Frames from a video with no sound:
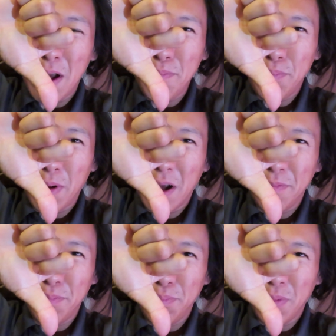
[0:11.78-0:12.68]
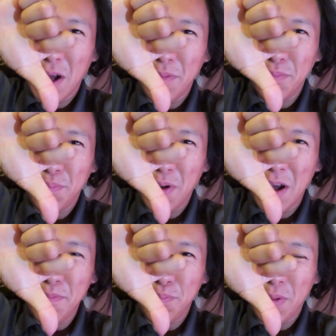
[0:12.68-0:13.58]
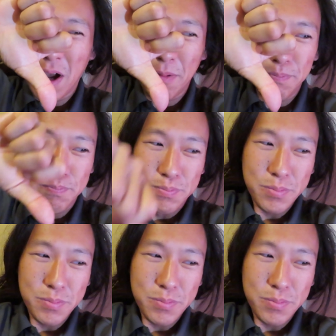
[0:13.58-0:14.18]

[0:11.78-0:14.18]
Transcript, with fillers: bum bum bum bum bum.